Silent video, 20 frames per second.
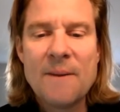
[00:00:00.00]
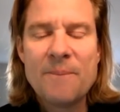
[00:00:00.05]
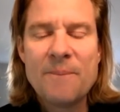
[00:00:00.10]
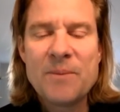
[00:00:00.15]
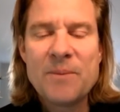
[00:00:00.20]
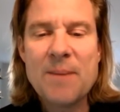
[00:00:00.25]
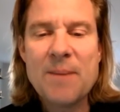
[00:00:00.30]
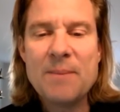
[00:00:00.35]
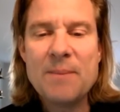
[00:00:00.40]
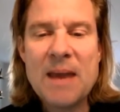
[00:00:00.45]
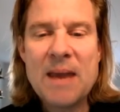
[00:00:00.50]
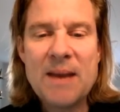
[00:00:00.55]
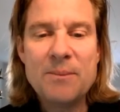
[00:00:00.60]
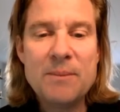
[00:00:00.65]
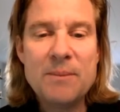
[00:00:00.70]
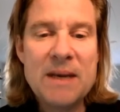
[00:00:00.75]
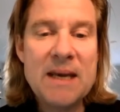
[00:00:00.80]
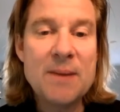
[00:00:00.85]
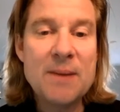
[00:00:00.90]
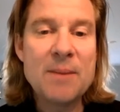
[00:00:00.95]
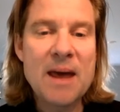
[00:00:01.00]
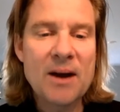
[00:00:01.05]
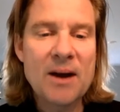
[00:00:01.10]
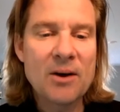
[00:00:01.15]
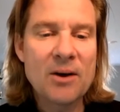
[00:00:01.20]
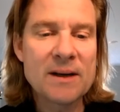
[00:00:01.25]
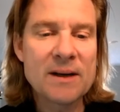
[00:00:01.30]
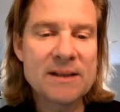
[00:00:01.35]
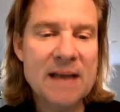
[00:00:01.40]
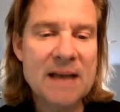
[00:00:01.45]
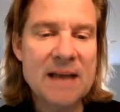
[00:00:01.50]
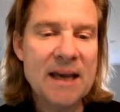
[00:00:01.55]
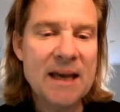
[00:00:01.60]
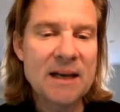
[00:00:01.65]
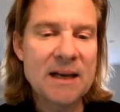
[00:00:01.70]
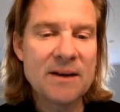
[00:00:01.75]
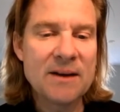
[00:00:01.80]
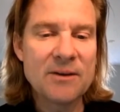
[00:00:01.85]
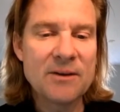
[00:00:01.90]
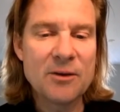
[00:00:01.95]
made me a better
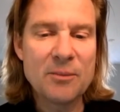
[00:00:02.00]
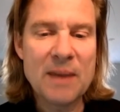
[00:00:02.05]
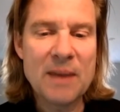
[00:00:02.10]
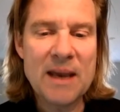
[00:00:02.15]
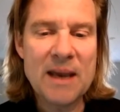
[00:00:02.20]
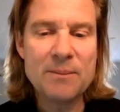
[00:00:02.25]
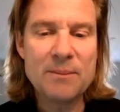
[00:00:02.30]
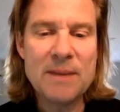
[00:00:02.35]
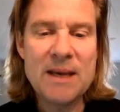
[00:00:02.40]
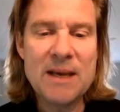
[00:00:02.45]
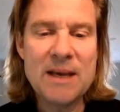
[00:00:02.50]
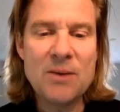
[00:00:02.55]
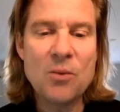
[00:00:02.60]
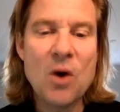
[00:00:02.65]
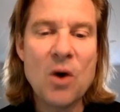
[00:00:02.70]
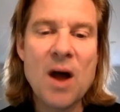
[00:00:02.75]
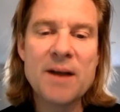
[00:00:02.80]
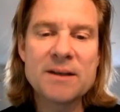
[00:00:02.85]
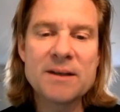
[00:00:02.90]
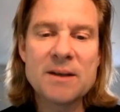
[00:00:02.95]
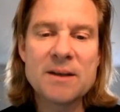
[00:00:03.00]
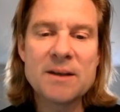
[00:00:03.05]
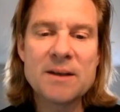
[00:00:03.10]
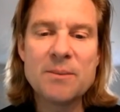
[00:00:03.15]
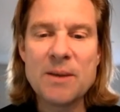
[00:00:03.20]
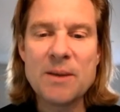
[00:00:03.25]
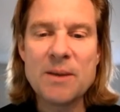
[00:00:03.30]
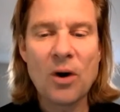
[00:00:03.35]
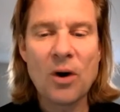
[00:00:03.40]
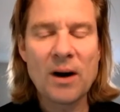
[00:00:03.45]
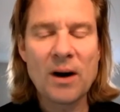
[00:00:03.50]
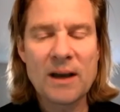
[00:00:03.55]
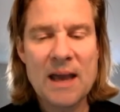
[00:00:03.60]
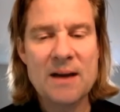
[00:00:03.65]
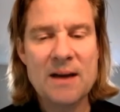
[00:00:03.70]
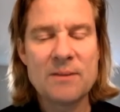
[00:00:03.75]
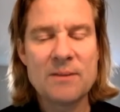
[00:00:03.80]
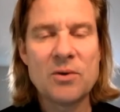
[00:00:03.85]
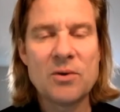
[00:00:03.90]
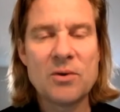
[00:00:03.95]
executive, and made me want to be more
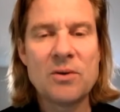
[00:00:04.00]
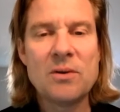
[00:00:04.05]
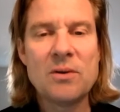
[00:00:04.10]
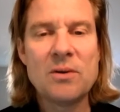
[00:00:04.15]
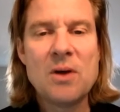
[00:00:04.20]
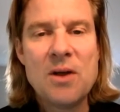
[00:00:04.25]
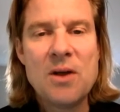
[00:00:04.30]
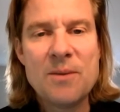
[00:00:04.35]
accountable,